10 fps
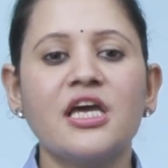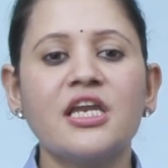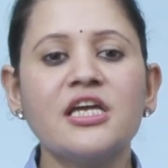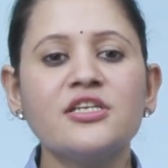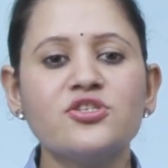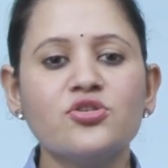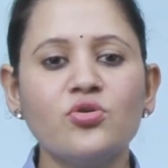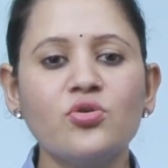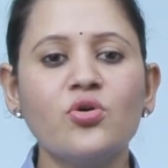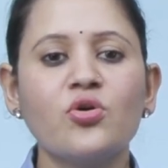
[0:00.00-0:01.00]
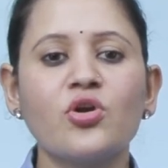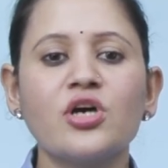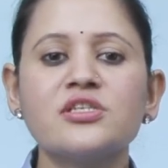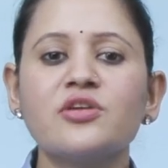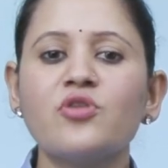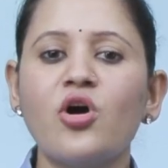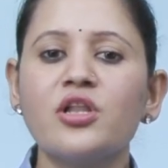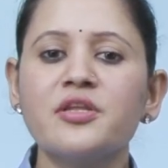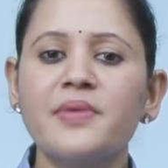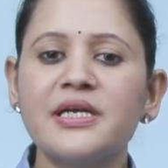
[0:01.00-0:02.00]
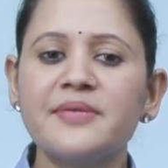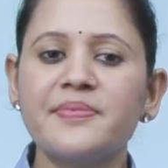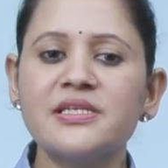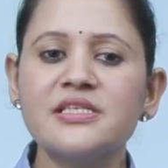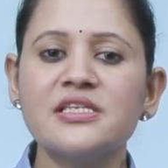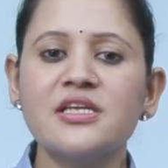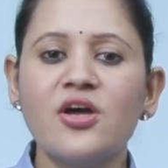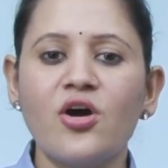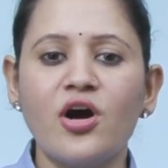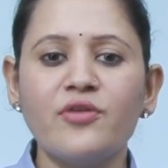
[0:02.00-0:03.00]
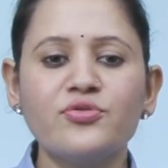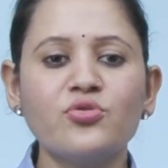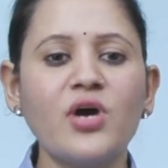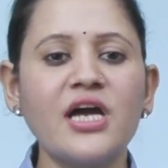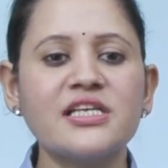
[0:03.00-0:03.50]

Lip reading: Ring 2, cross out all the multiples of 2